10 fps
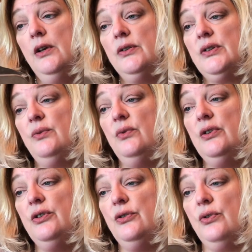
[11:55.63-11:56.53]
So
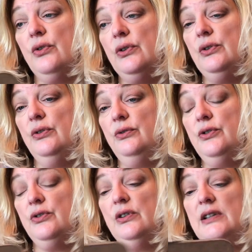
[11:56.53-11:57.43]
what you're going to do is
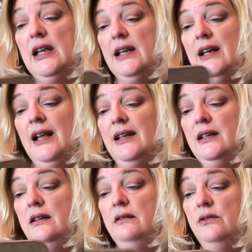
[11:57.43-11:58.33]
you're going to take
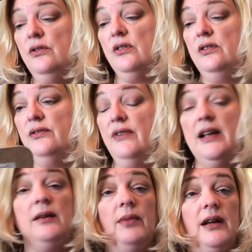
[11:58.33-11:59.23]
90 and you're going to
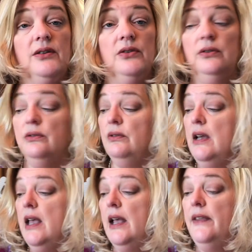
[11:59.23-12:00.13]
divide it by 2,
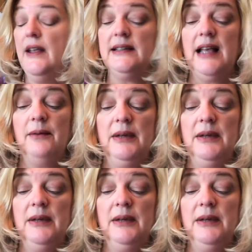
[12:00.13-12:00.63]
and that's how